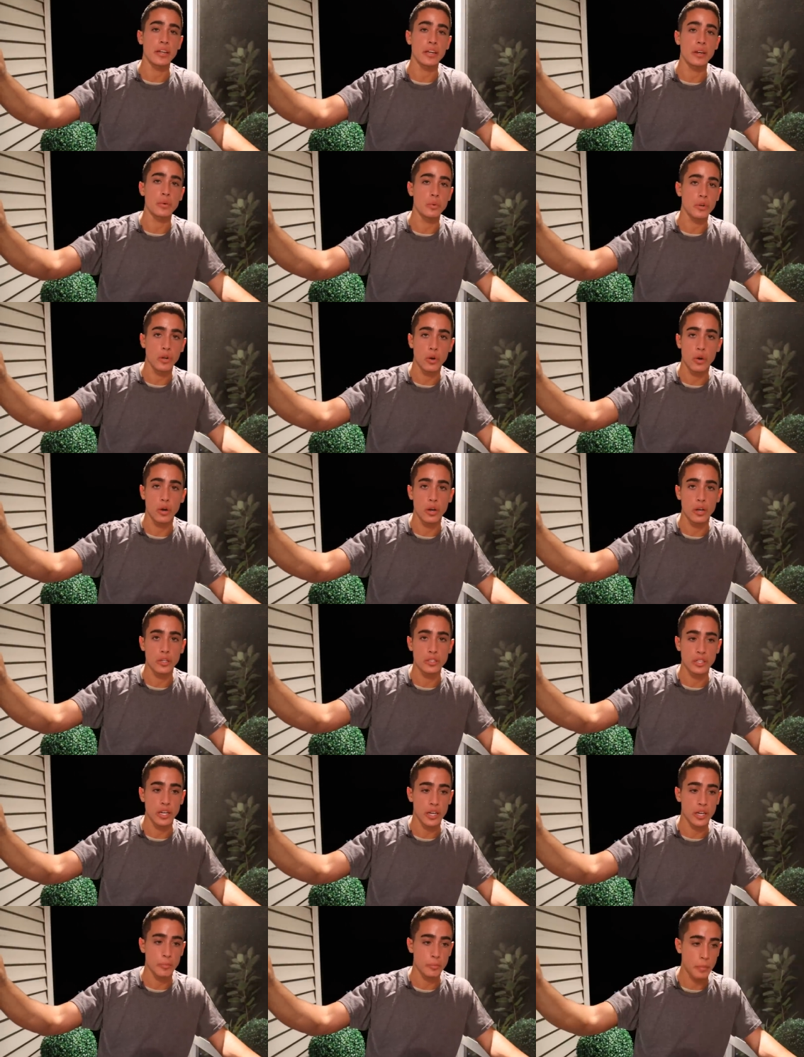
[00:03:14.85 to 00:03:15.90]
it would
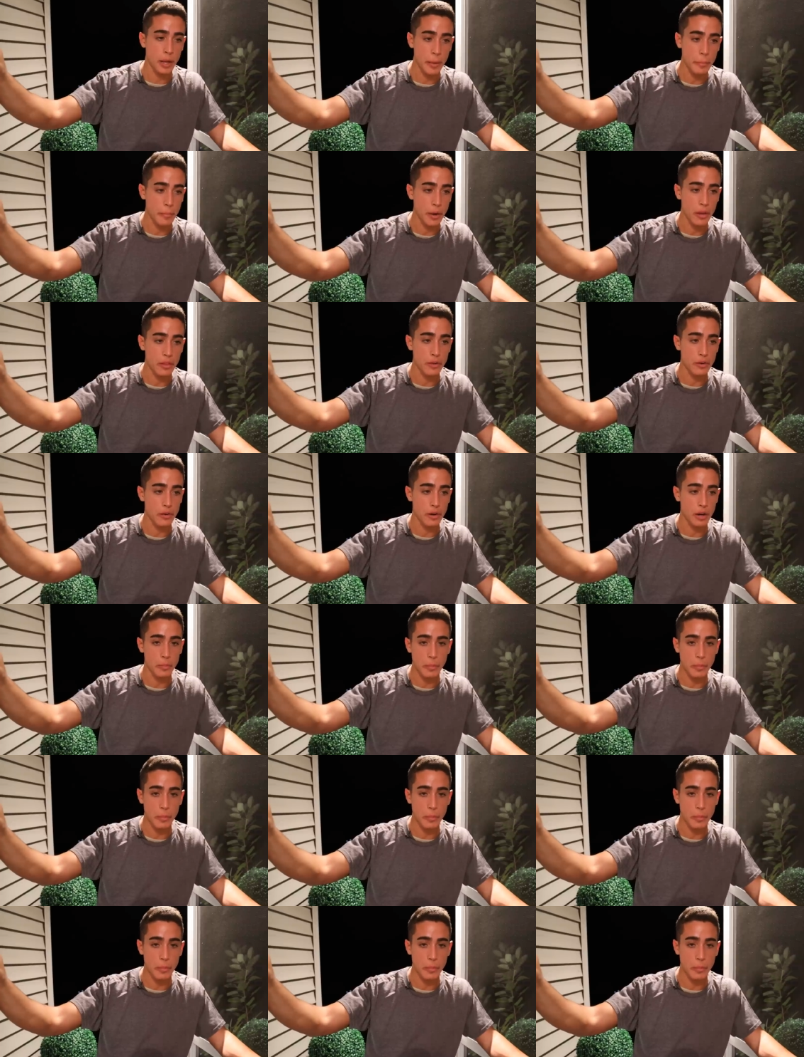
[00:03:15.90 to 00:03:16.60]
cause on my mother,